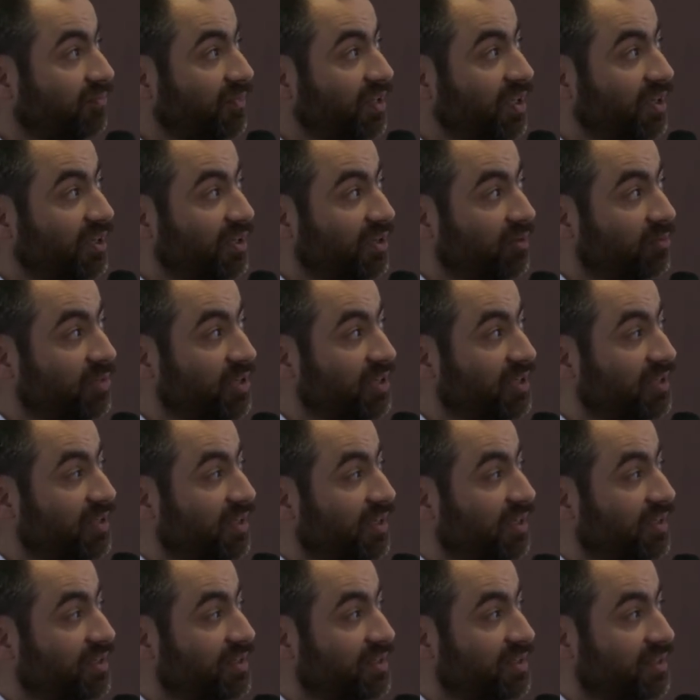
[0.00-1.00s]
the
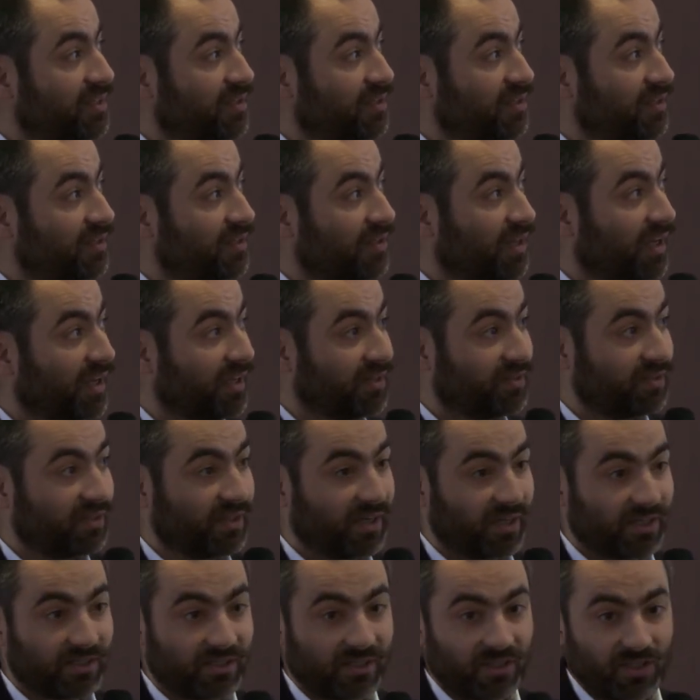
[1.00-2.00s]
buildings had
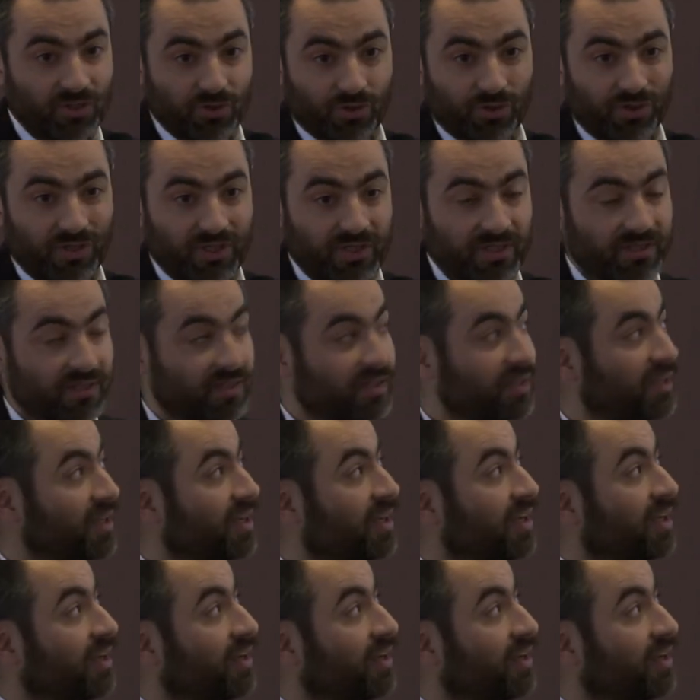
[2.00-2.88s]
great injuries.